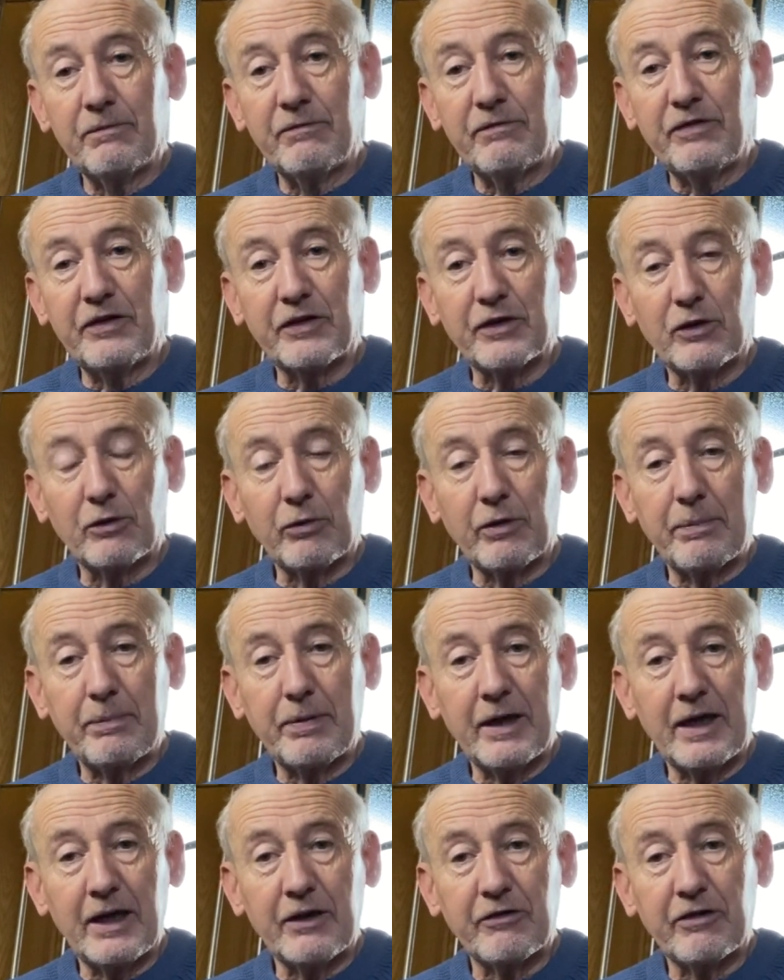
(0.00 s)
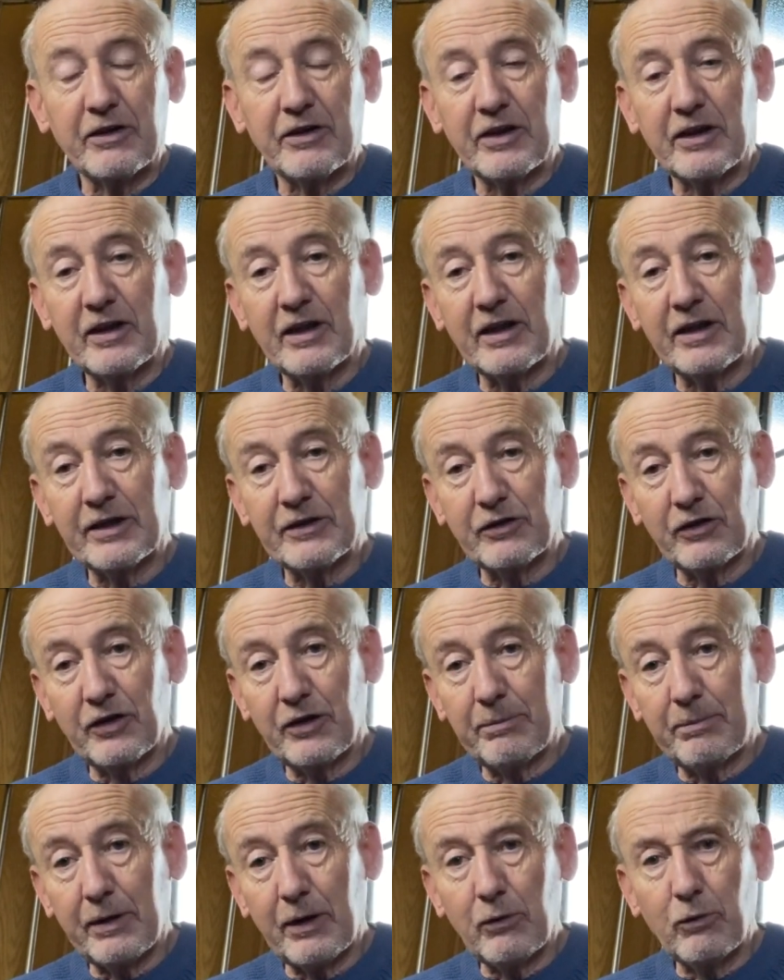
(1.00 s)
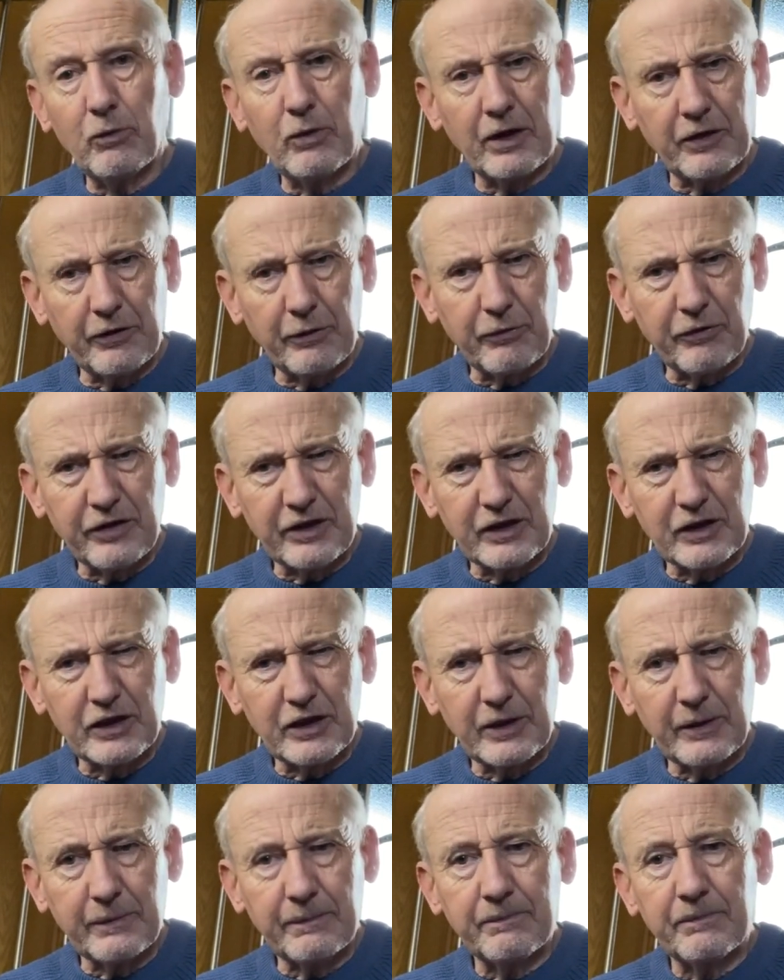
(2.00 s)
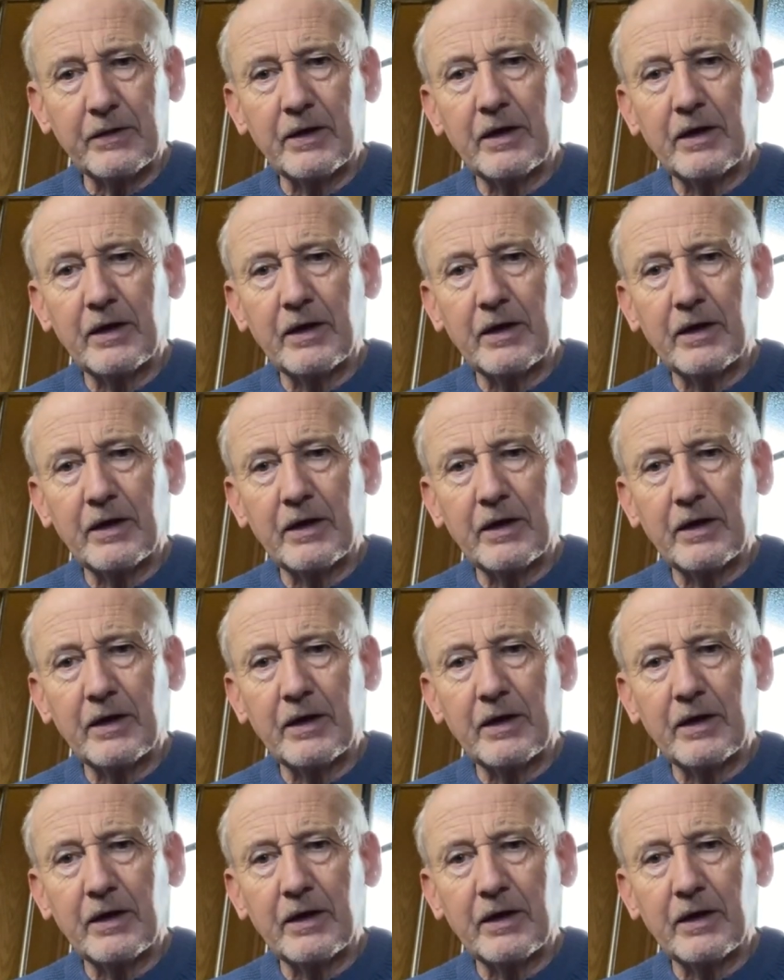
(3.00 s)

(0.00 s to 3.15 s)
physical repairs or anything like that on the boat. Well, I don't think so.